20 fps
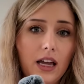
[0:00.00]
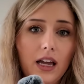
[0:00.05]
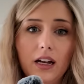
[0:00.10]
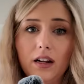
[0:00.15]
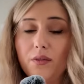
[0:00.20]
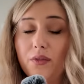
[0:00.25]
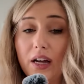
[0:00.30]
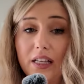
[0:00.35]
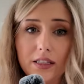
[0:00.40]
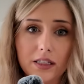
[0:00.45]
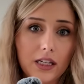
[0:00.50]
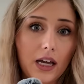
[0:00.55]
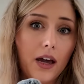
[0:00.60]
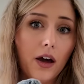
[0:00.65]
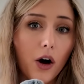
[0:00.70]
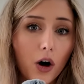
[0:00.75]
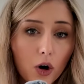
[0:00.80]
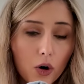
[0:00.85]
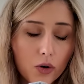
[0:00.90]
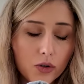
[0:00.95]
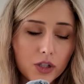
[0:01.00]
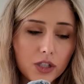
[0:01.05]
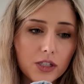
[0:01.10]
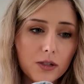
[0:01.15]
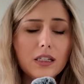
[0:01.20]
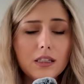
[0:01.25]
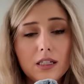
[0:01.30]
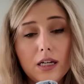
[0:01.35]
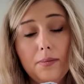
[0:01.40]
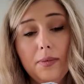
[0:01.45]
and events I
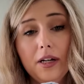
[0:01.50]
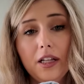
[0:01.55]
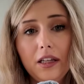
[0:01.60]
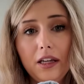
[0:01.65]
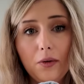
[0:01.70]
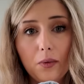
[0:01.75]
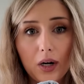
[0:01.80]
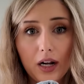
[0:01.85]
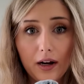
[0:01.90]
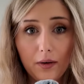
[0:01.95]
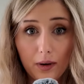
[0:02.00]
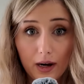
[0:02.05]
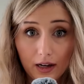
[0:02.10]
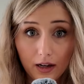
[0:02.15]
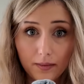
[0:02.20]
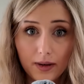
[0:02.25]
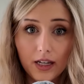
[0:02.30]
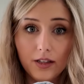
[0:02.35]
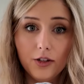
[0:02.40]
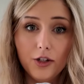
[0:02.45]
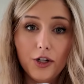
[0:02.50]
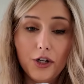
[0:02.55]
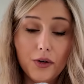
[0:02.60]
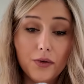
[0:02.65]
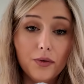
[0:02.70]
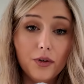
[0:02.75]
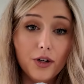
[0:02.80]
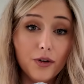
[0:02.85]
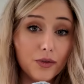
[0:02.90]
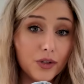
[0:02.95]
host, typically what I recommend to
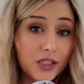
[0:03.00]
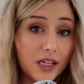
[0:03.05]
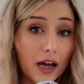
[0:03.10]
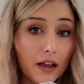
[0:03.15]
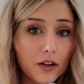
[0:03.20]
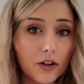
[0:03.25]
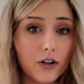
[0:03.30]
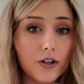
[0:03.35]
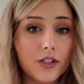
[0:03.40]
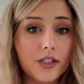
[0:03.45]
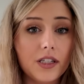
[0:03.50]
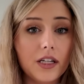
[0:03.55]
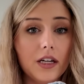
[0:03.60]
new sellers